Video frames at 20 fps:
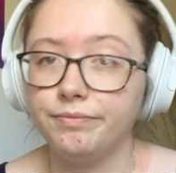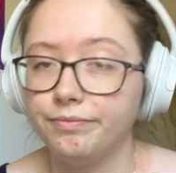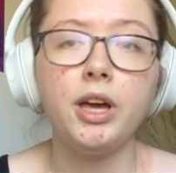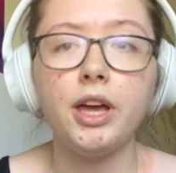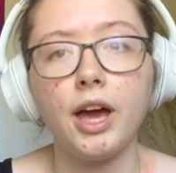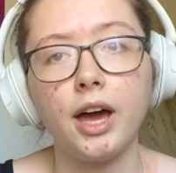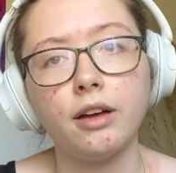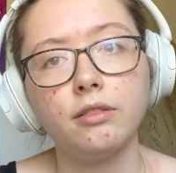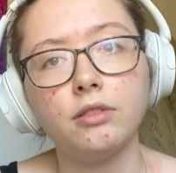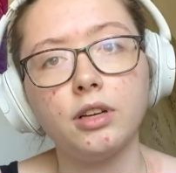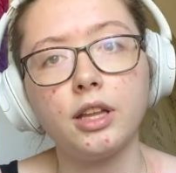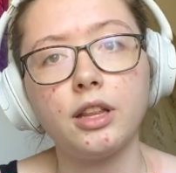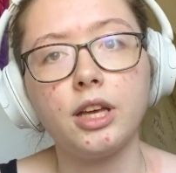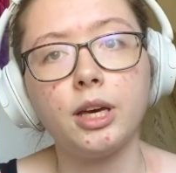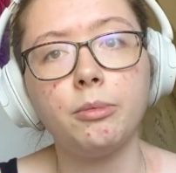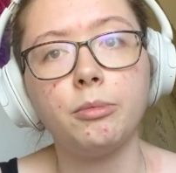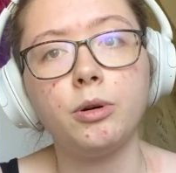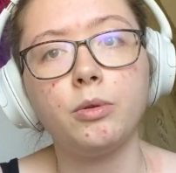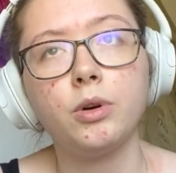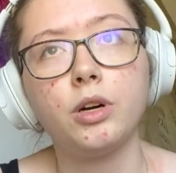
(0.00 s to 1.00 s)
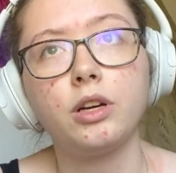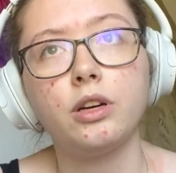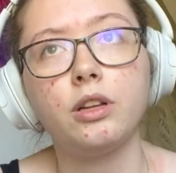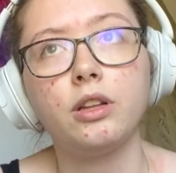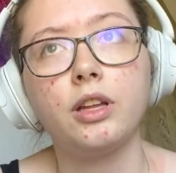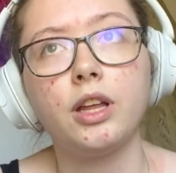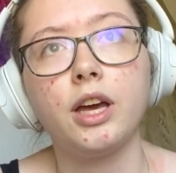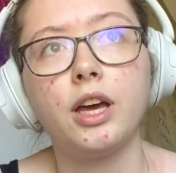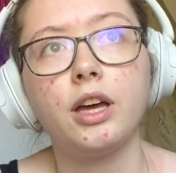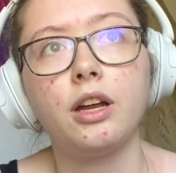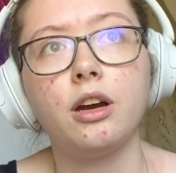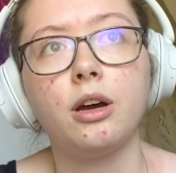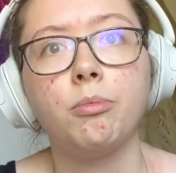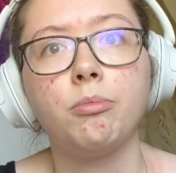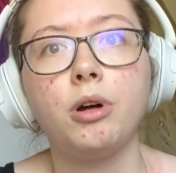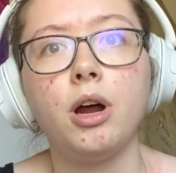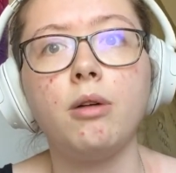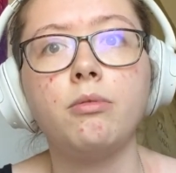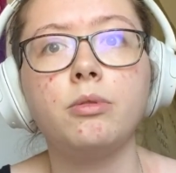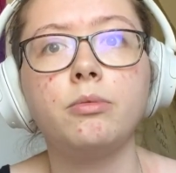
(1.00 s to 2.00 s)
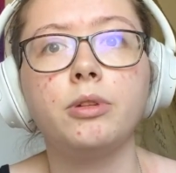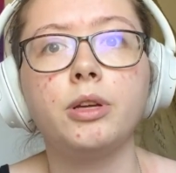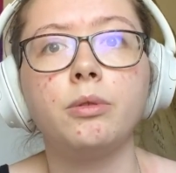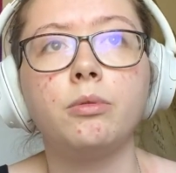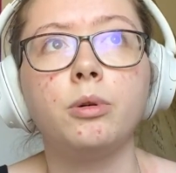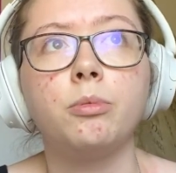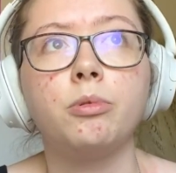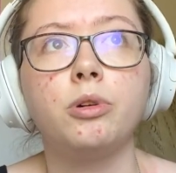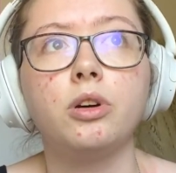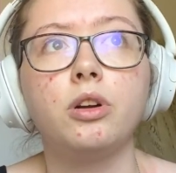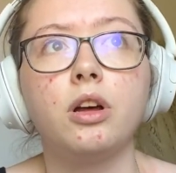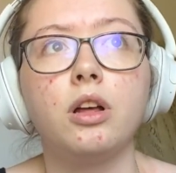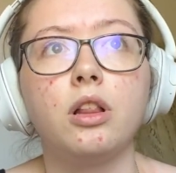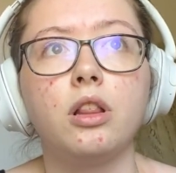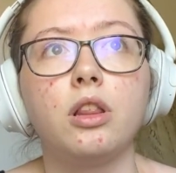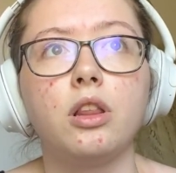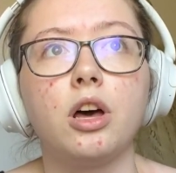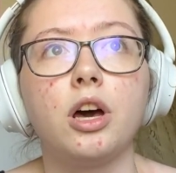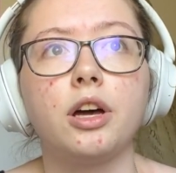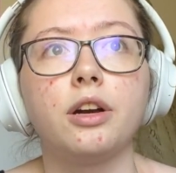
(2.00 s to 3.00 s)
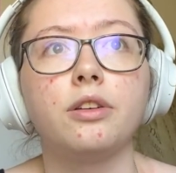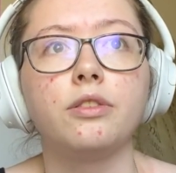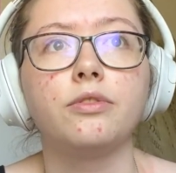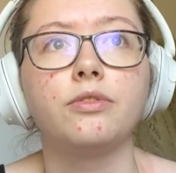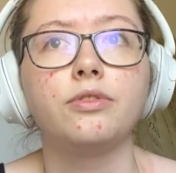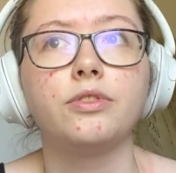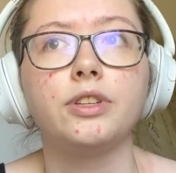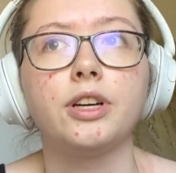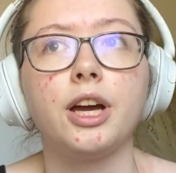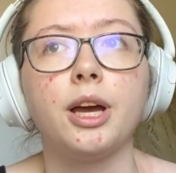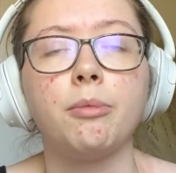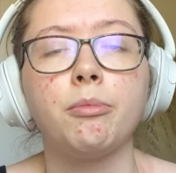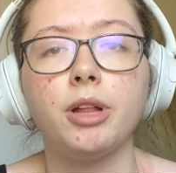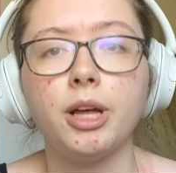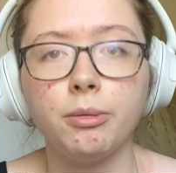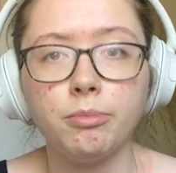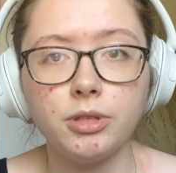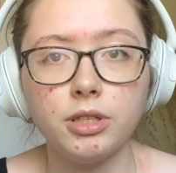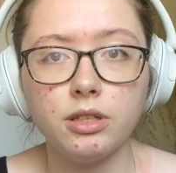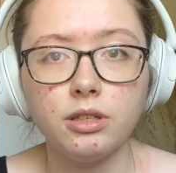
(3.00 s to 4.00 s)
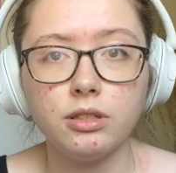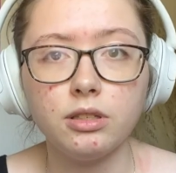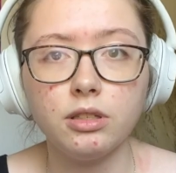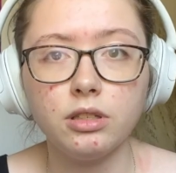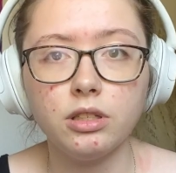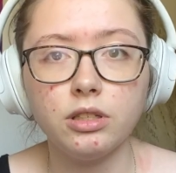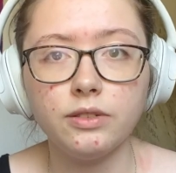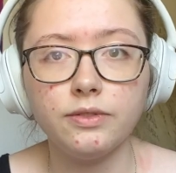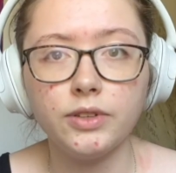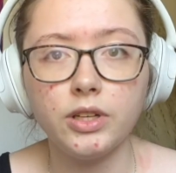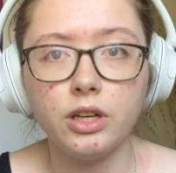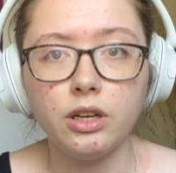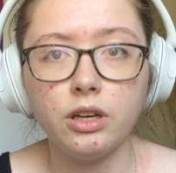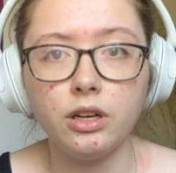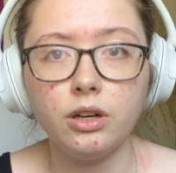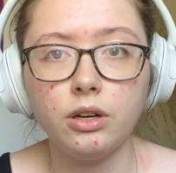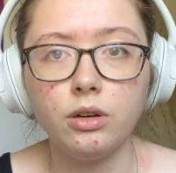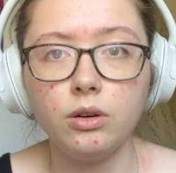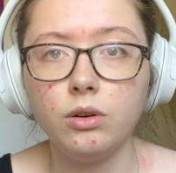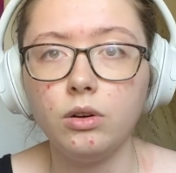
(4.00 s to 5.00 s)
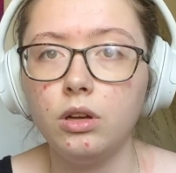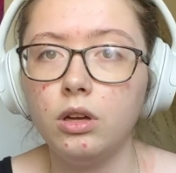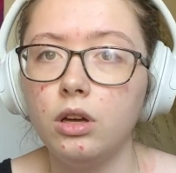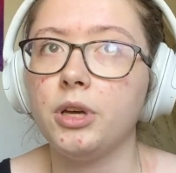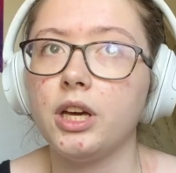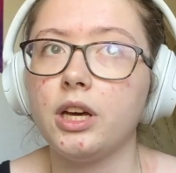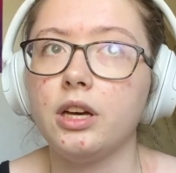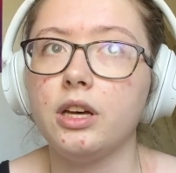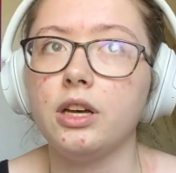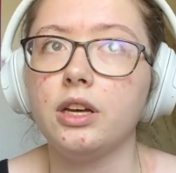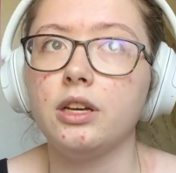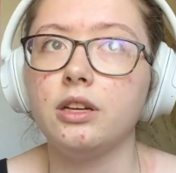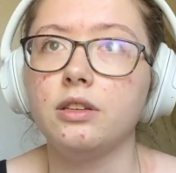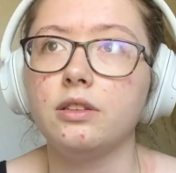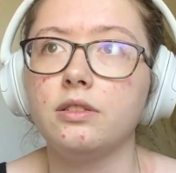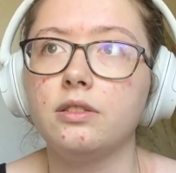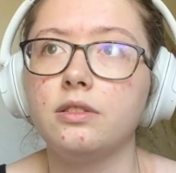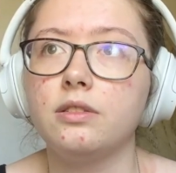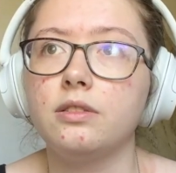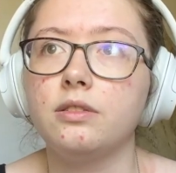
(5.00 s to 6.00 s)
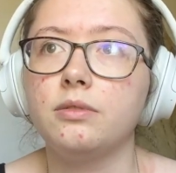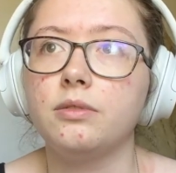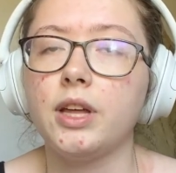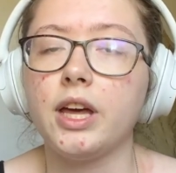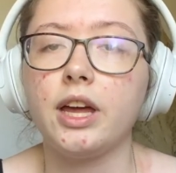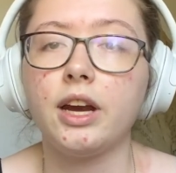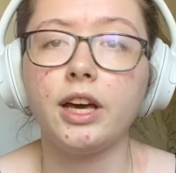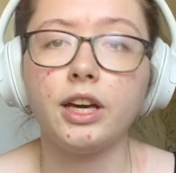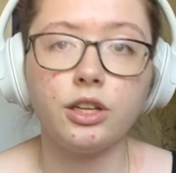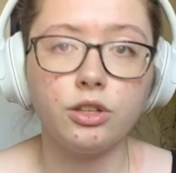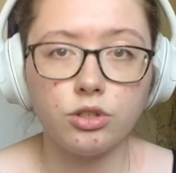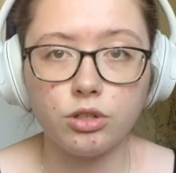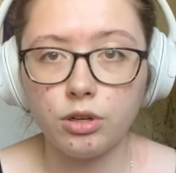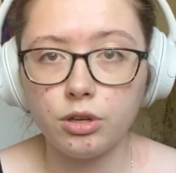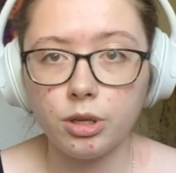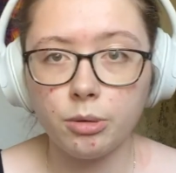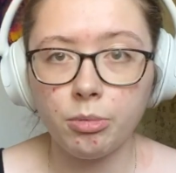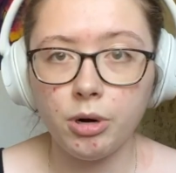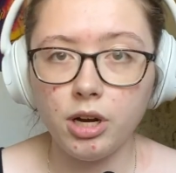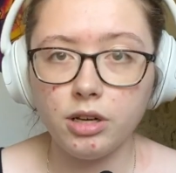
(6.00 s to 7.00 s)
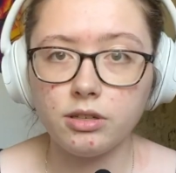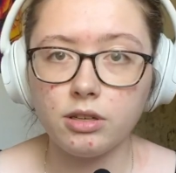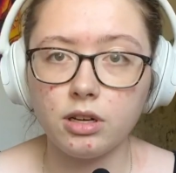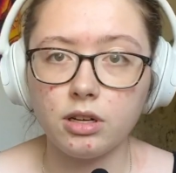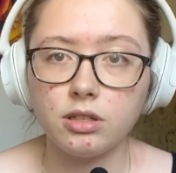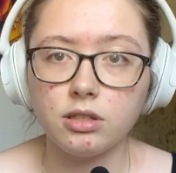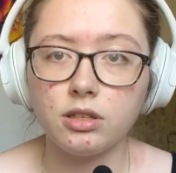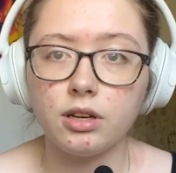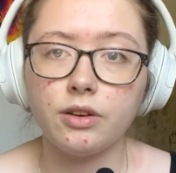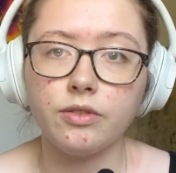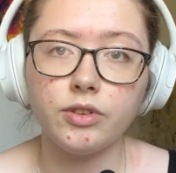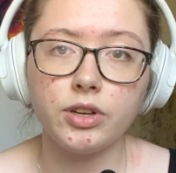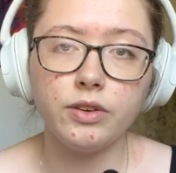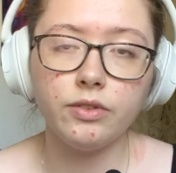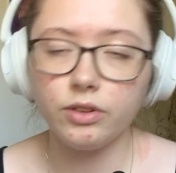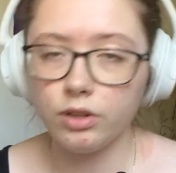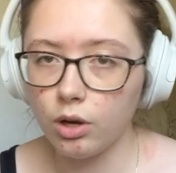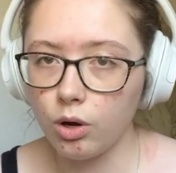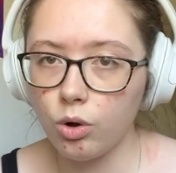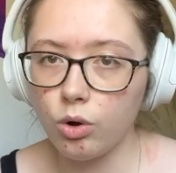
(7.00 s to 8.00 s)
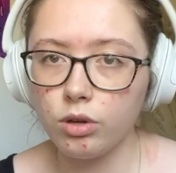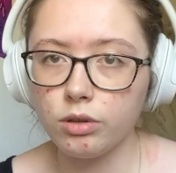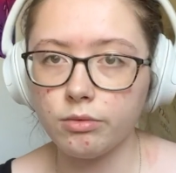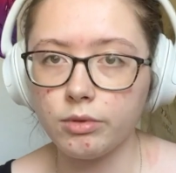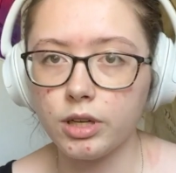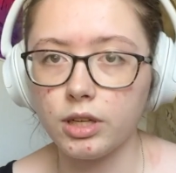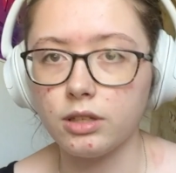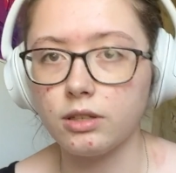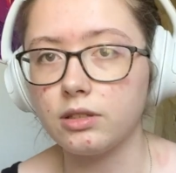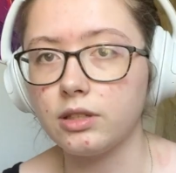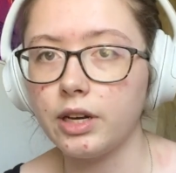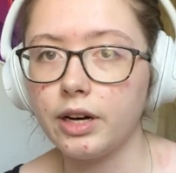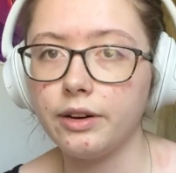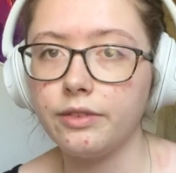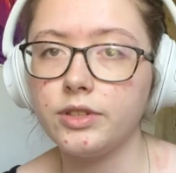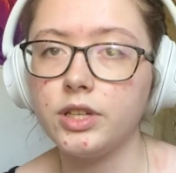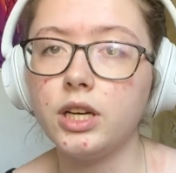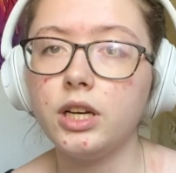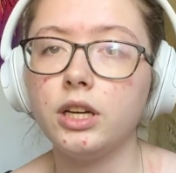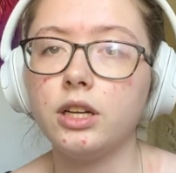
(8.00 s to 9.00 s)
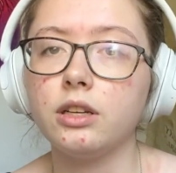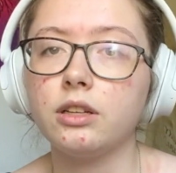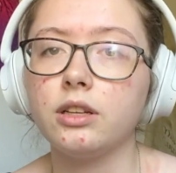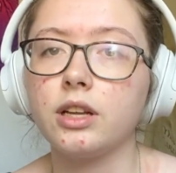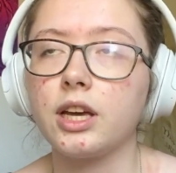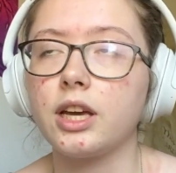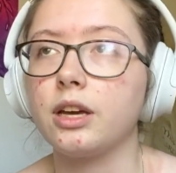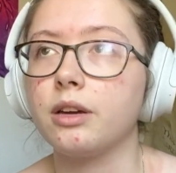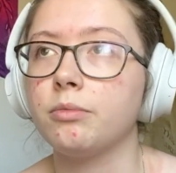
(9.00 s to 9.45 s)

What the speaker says: But yeah, I think I'm gonna work on that. I probably will put a lot of time lapses in this video, because then I can show you the process of even the old ones that I've done,